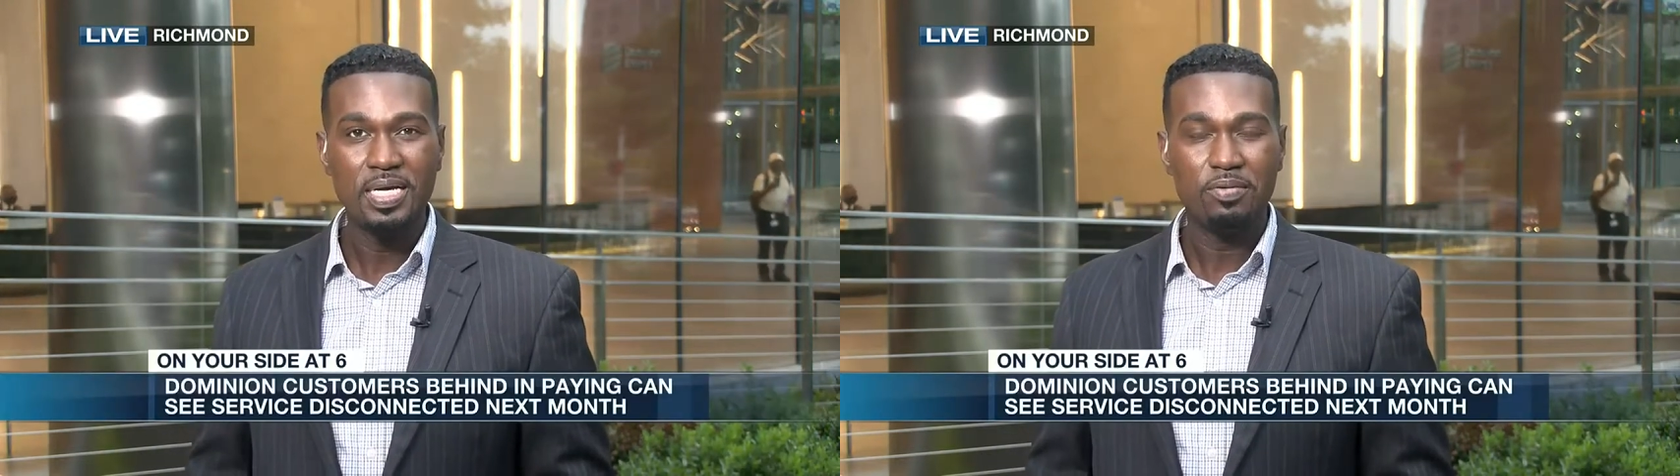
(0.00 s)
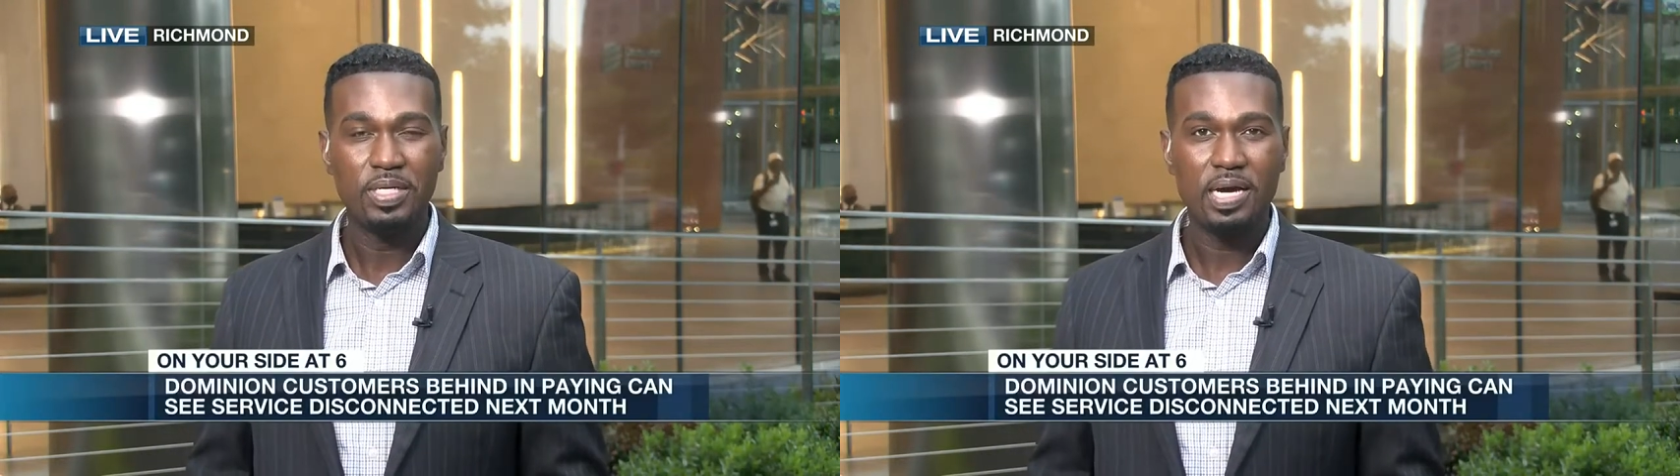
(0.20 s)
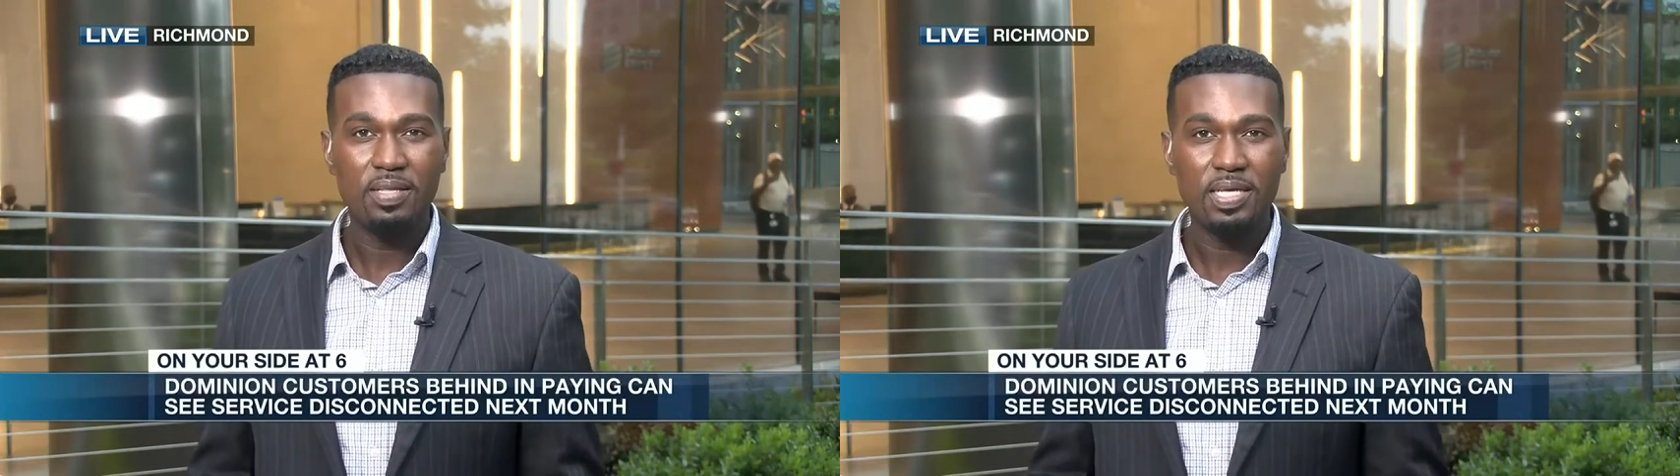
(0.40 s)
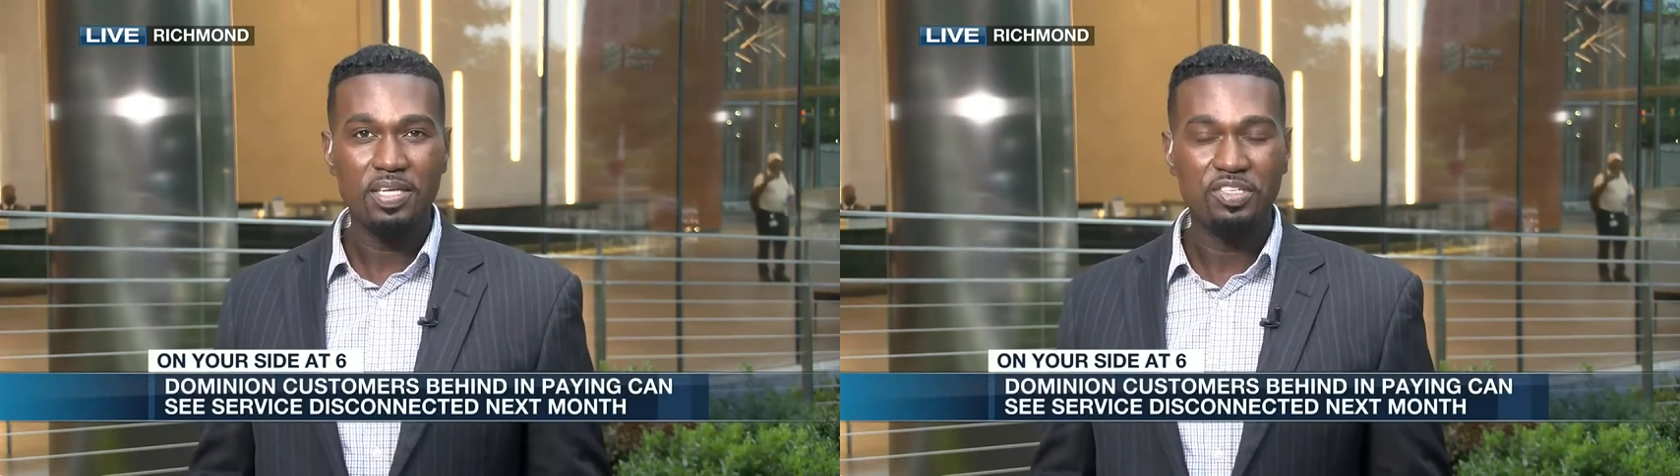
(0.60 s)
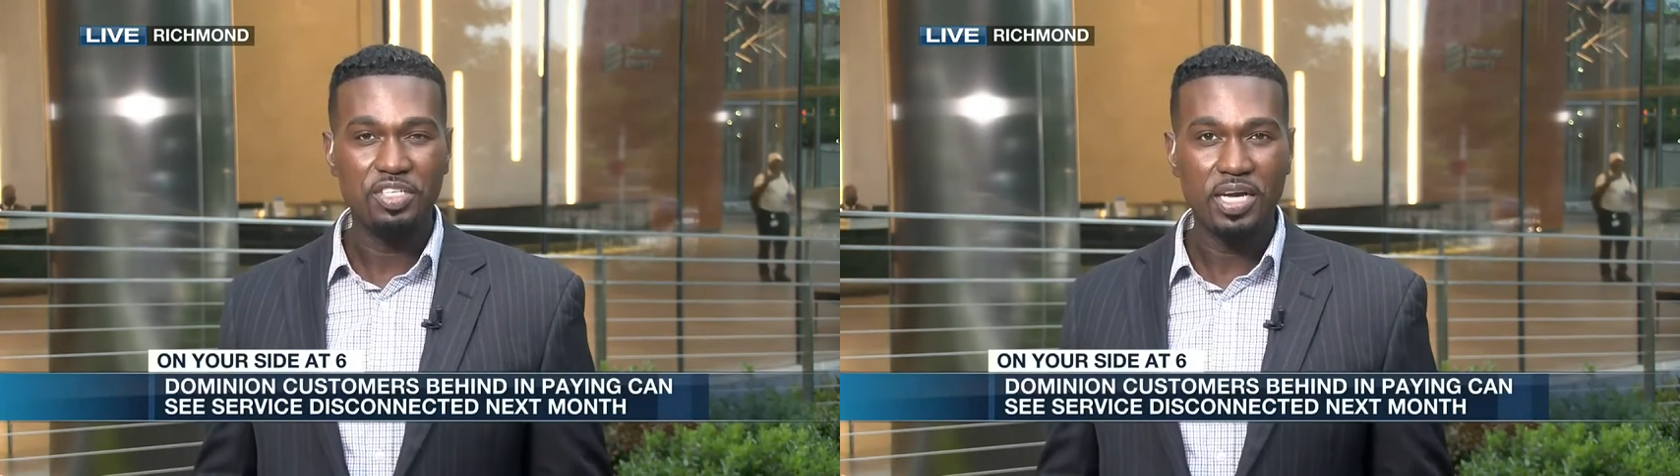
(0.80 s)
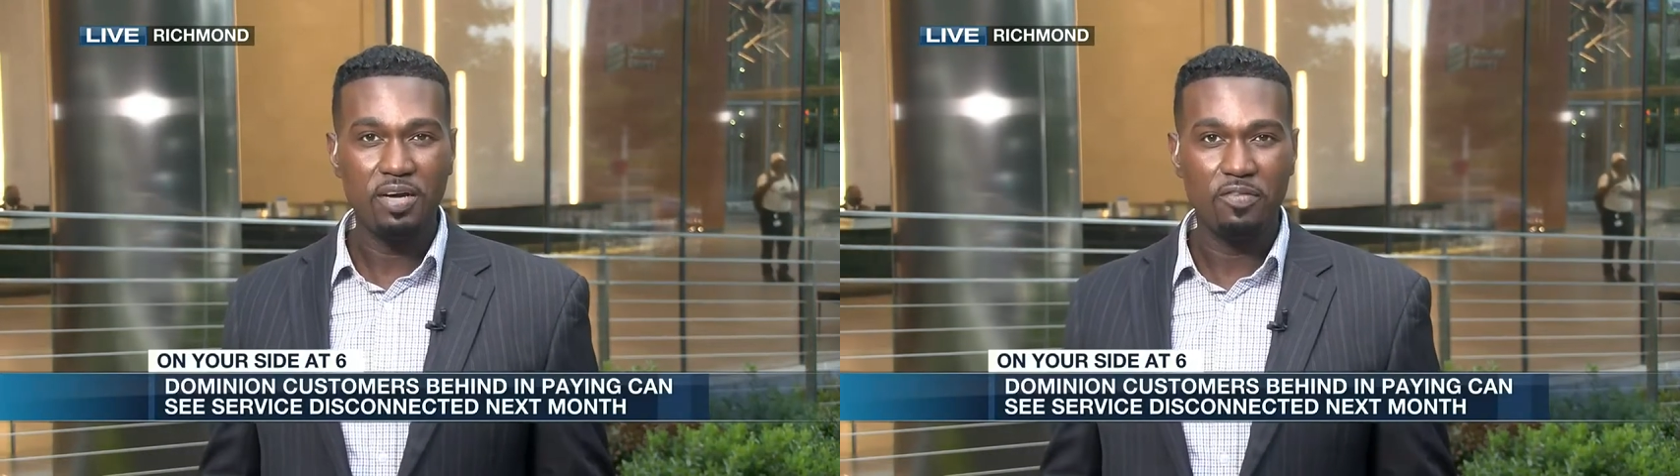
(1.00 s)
Well, now that the state of